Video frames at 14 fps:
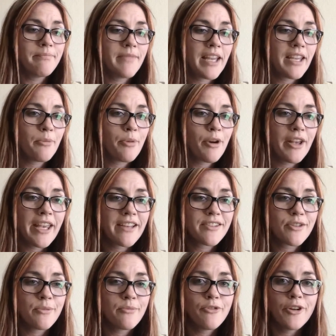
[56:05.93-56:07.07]
I could probably
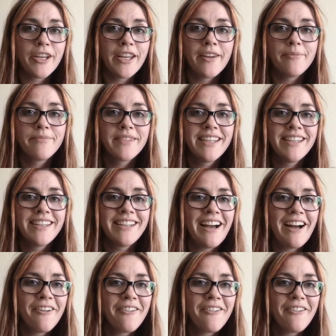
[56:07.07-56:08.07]
answer them for you. All right.